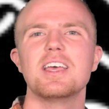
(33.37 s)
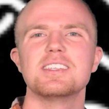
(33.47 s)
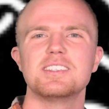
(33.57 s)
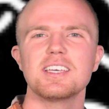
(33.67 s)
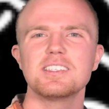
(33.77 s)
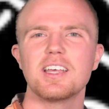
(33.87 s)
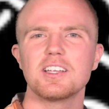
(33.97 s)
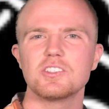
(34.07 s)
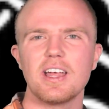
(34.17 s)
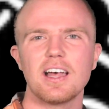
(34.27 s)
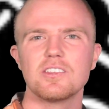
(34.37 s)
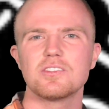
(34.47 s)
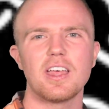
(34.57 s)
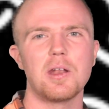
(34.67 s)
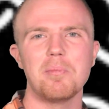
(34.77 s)
6
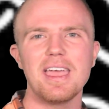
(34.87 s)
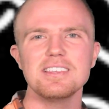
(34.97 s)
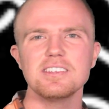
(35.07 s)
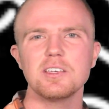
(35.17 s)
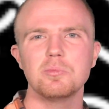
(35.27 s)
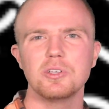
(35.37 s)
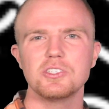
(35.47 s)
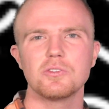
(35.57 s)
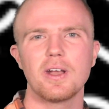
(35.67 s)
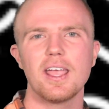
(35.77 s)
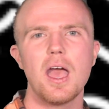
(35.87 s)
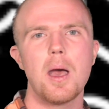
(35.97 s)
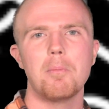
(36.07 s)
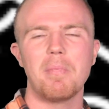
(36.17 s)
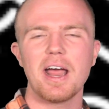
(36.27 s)
touchdowns, an amazing completion rate.
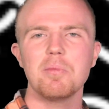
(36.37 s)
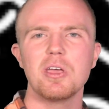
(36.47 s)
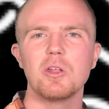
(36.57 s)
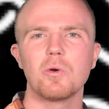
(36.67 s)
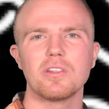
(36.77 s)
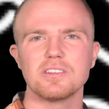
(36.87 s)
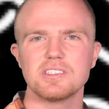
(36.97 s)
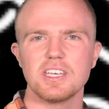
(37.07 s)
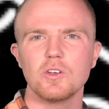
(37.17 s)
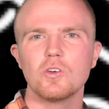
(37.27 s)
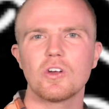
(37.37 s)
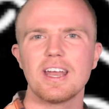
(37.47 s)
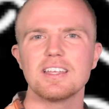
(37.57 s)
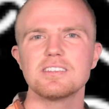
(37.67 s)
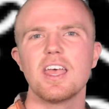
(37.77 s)
Might have been one of the single
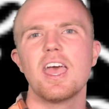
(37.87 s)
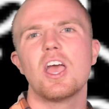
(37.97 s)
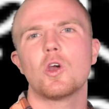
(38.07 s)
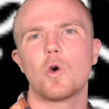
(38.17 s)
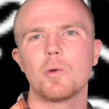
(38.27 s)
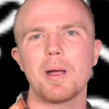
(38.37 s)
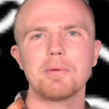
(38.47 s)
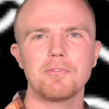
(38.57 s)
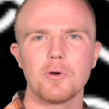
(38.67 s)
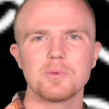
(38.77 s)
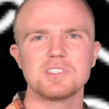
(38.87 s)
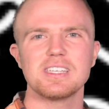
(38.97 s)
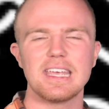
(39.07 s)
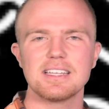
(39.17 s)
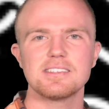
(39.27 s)
greatest quarterback
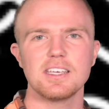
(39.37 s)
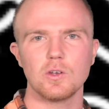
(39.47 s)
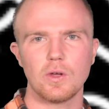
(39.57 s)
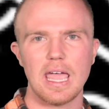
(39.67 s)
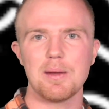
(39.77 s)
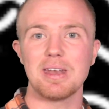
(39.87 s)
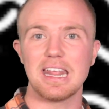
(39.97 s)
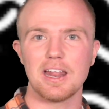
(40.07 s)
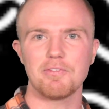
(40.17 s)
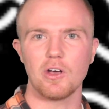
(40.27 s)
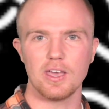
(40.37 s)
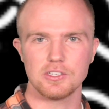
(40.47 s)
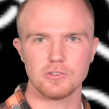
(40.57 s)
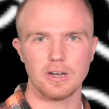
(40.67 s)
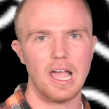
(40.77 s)
performances in a single game in NFL
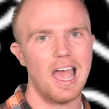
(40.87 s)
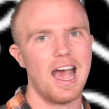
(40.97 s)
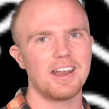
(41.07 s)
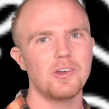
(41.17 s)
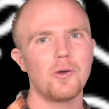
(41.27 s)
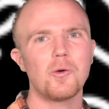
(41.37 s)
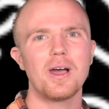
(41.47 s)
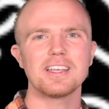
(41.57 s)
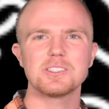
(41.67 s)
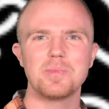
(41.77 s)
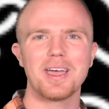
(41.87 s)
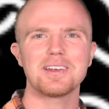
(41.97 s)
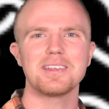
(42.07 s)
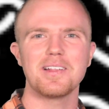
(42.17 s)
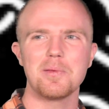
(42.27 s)
history. I don't quite
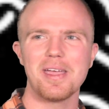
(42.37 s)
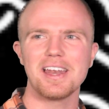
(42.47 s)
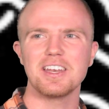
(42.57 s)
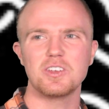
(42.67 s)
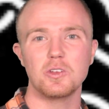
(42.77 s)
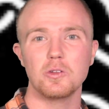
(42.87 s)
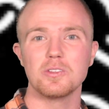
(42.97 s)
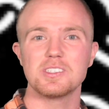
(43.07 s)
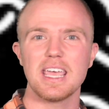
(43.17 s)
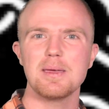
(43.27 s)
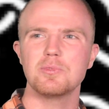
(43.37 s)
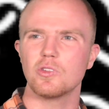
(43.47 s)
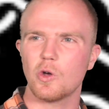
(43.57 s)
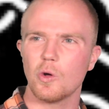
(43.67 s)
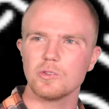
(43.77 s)
expect Eli Manning to do the same to
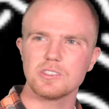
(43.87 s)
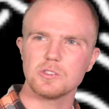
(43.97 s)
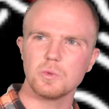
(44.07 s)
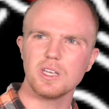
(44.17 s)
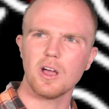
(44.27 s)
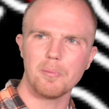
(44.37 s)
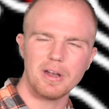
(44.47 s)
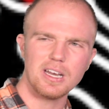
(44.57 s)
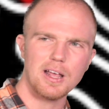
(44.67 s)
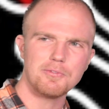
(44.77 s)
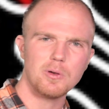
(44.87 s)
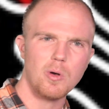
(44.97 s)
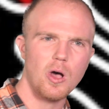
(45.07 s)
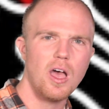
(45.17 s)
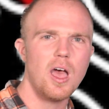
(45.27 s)
the Colts this week on Monday Night
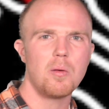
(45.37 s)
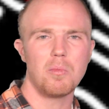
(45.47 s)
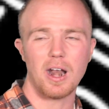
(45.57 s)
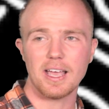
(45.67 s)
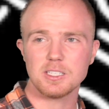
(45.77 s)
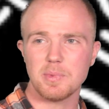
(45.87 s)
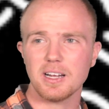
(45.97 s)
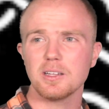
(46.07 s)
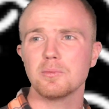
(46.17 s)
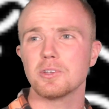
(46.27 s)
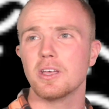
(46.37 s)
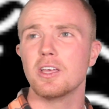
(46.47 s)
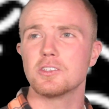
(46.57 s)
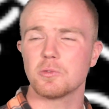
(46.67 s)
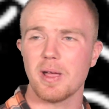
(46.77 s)
Football, but I expect him to
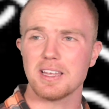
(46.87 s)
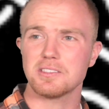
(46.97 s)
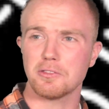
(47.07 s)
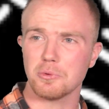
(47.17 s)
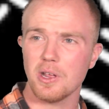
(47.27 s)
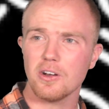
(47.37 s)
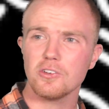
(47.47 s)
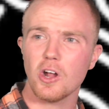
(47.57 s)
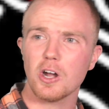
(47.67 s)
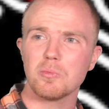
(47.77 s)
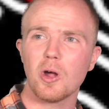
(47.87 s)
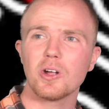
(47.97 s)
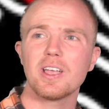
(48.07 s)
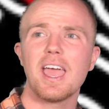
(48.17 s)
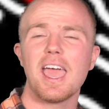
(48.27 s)
surpass the 300-yard
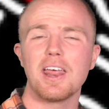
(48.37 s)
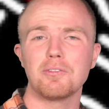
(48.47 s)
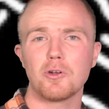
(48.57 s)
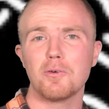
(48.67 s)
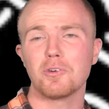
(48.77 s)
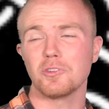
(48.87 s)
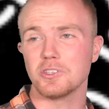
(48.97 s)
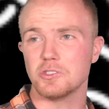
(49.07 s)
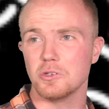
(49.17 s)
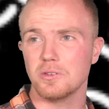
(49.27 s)
mark and throw for at least 2